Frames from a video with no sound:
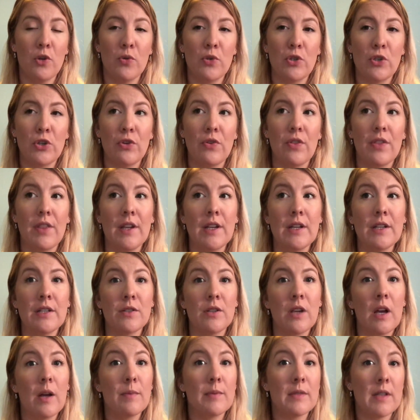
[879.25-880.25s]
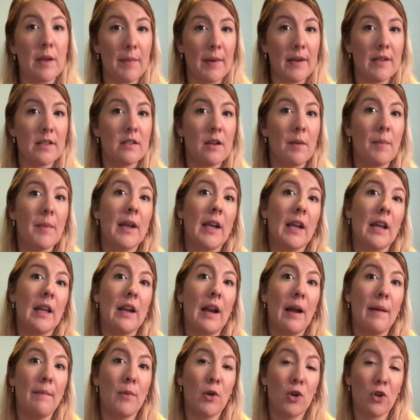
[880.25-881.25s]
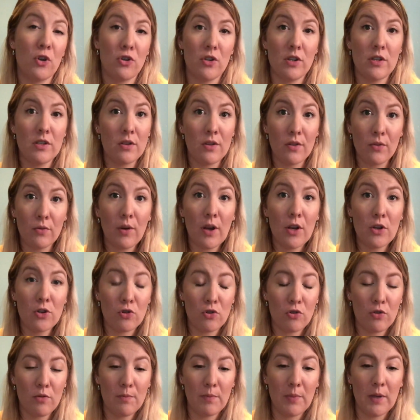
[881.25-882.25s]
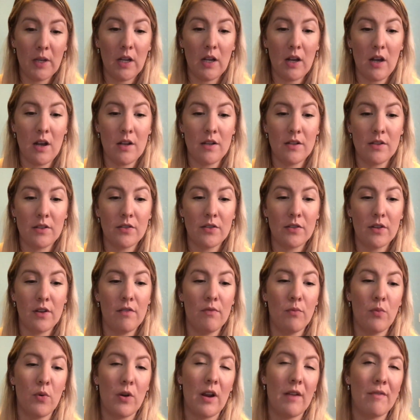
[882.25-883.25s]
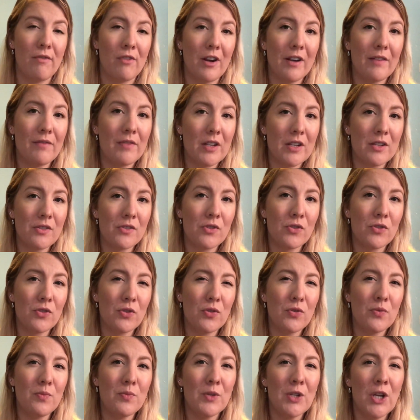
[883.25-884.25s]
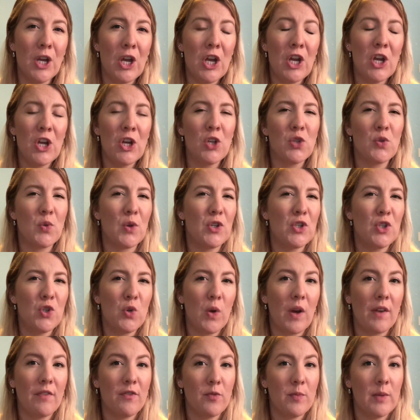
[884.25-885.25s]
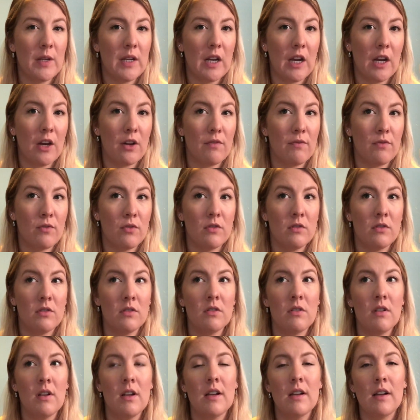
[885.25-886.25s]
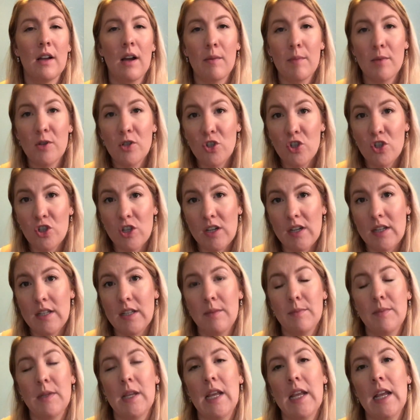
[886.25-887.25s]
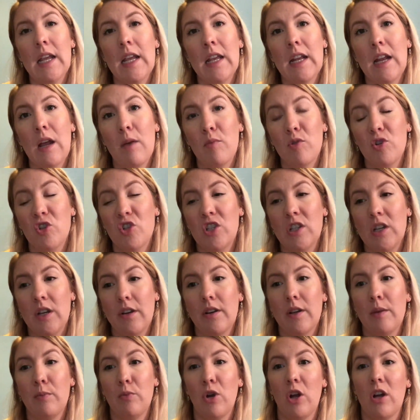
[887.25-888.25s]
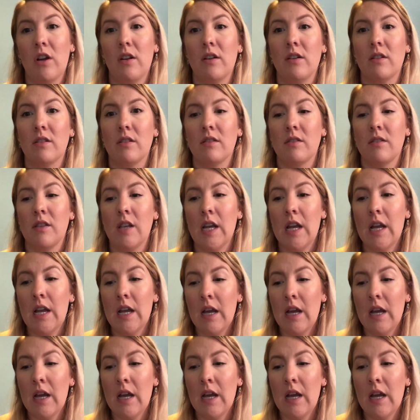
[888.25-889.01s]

certain things upset my stomach, and I'm urgent to the restroom because of whatever I've consumed. So I do have to be careful how much cheese I'm taking in, how much dairy products,